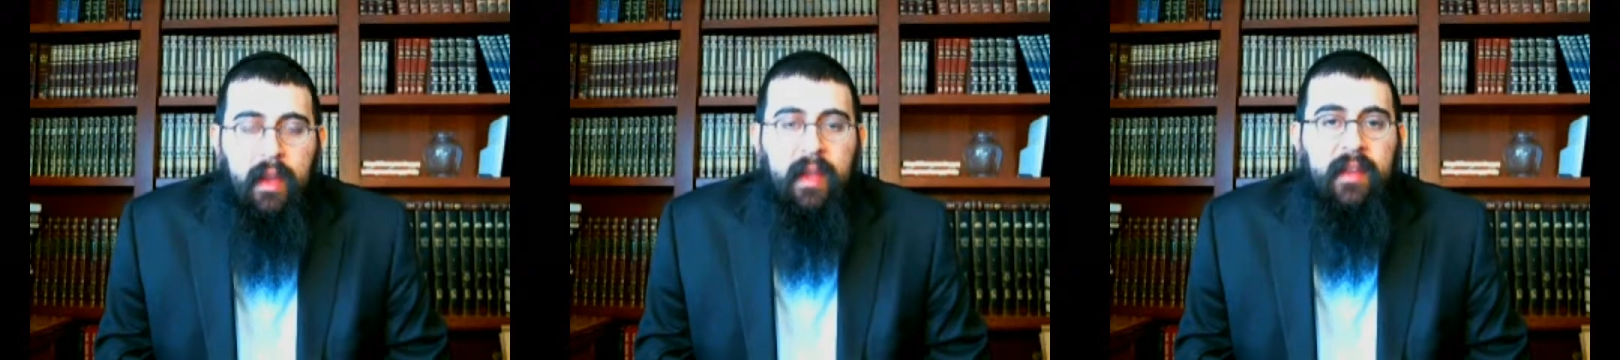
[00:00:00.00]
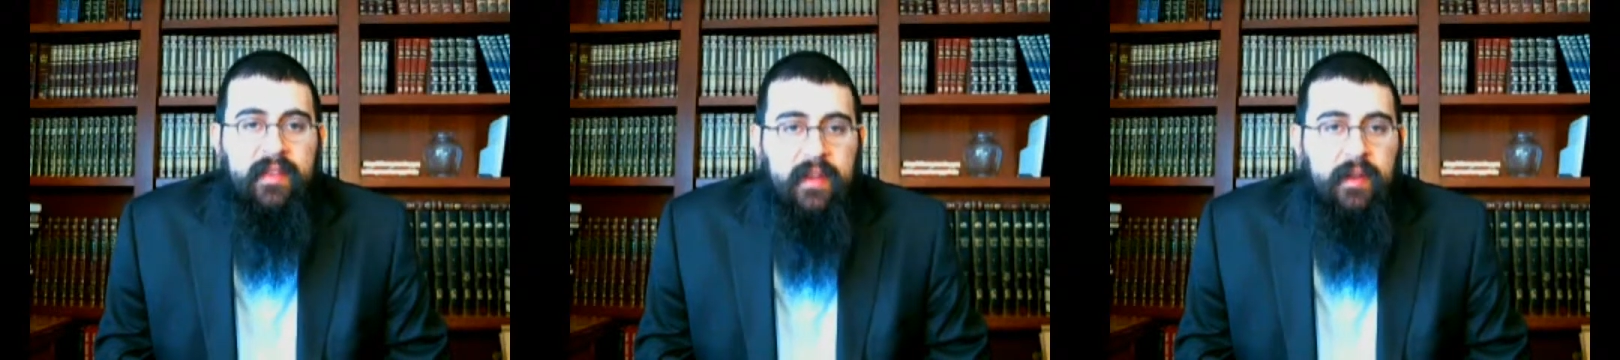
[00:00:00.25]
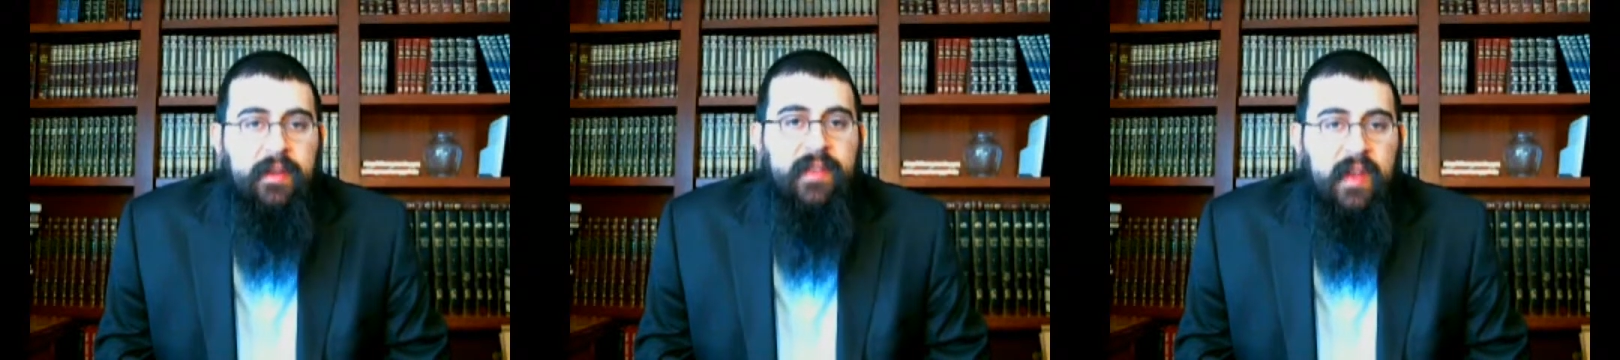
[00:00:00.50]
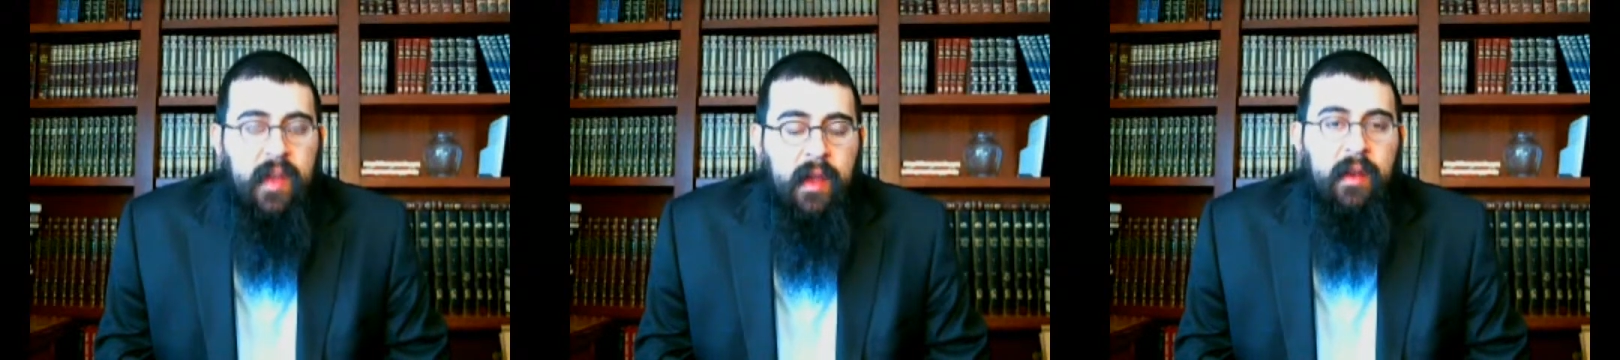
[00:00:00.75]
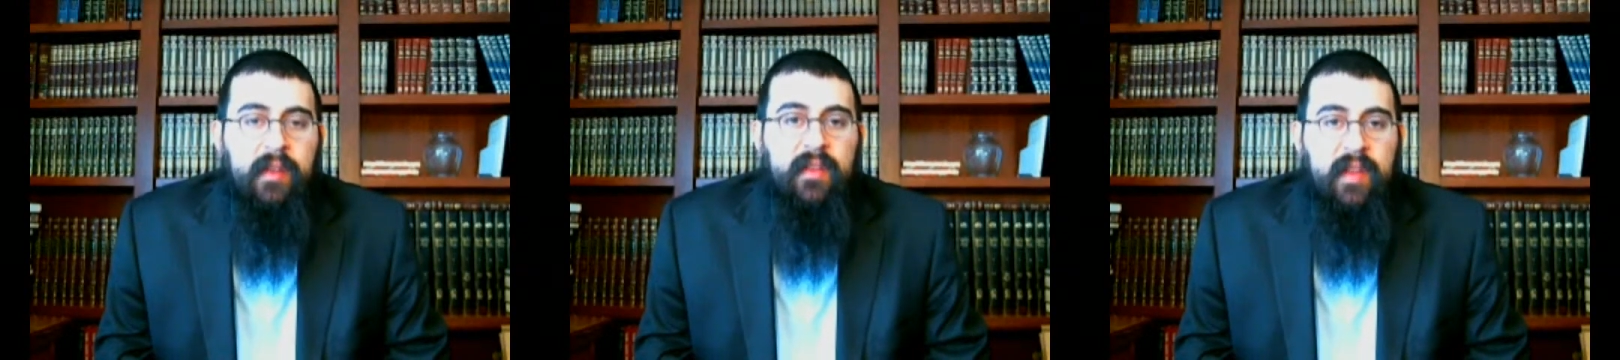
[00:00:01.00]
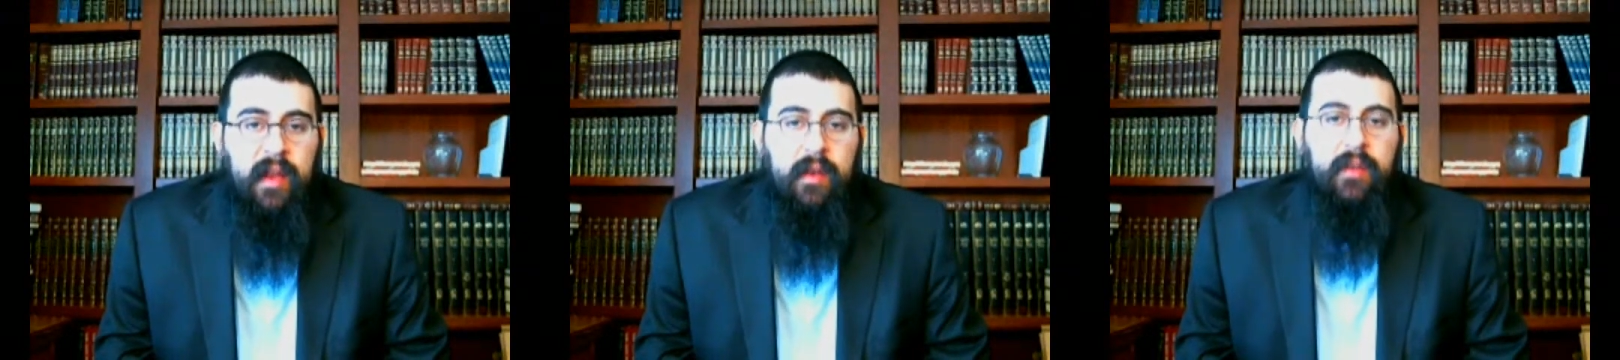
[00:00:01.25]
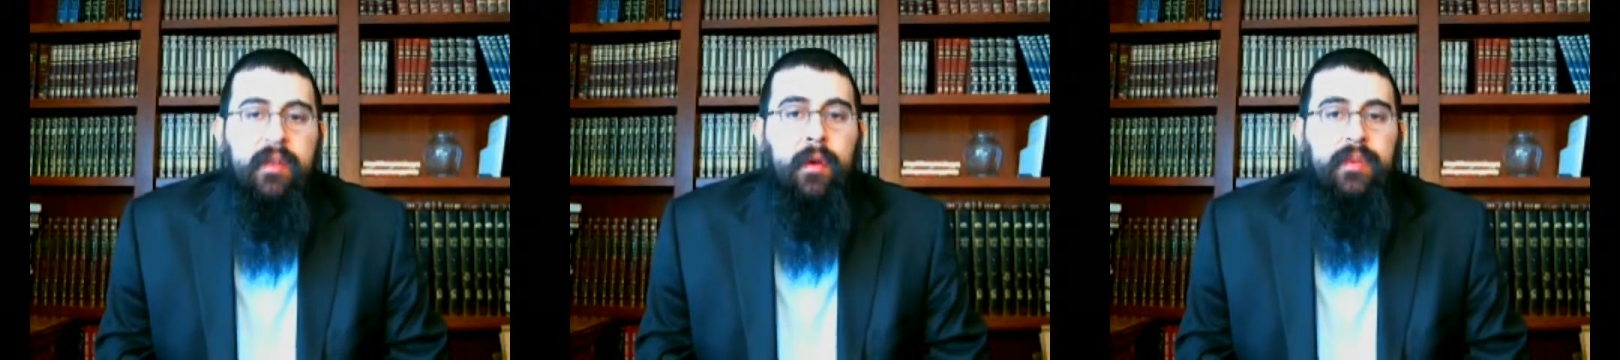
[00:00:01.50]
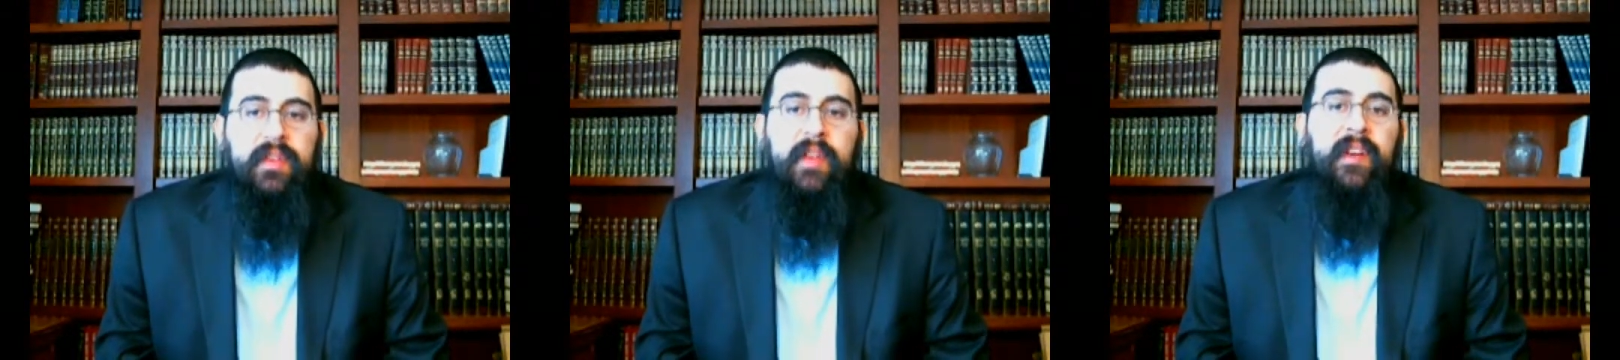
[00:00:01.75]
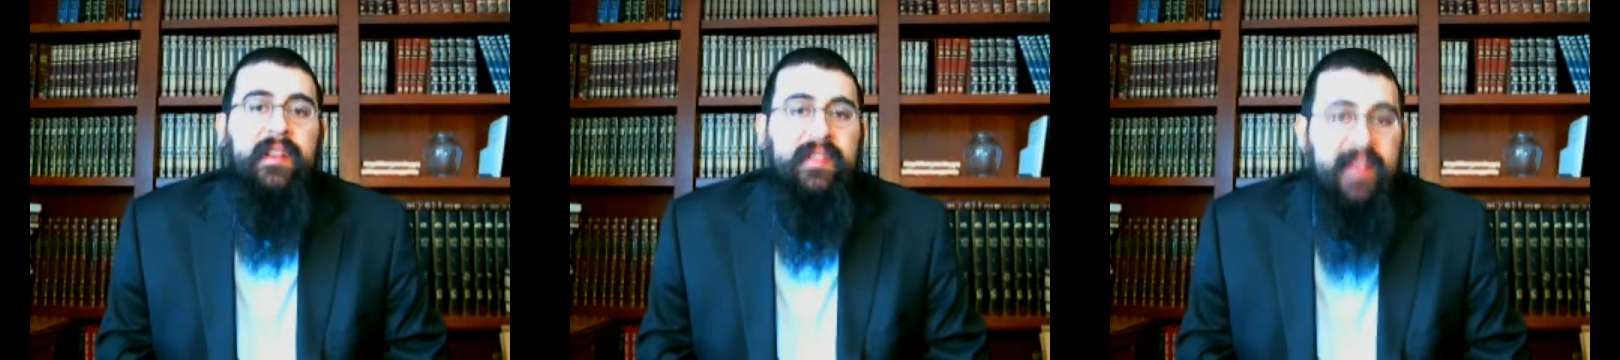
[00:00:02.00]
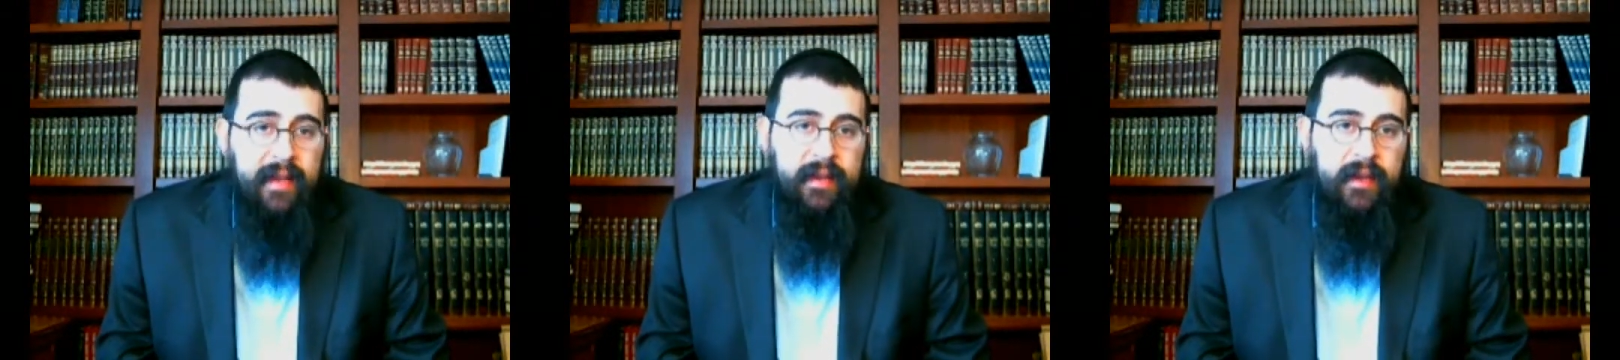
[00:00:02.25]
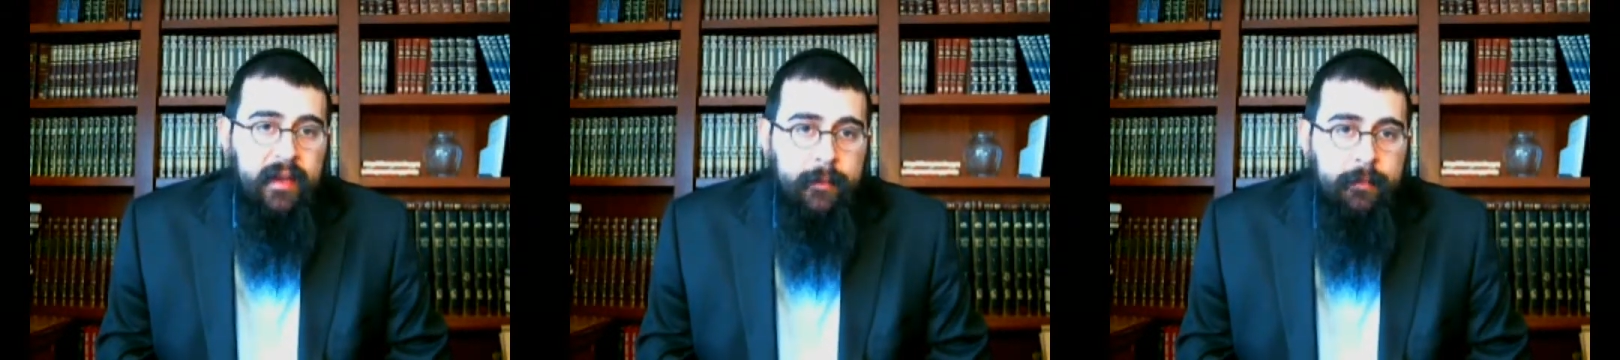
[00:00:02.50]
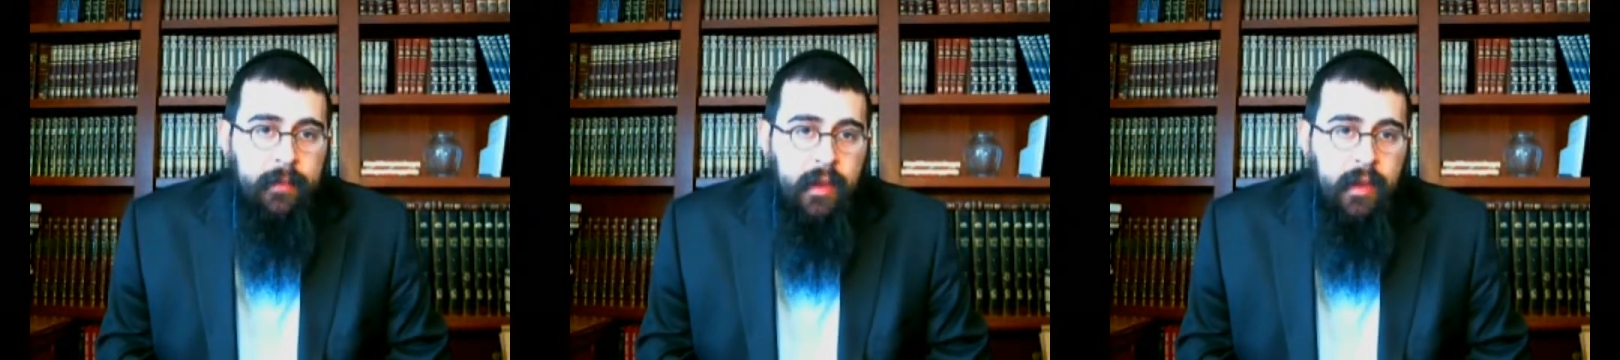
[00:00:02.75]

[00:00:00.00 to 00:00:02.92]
He still stayed Yosef HaTzadik.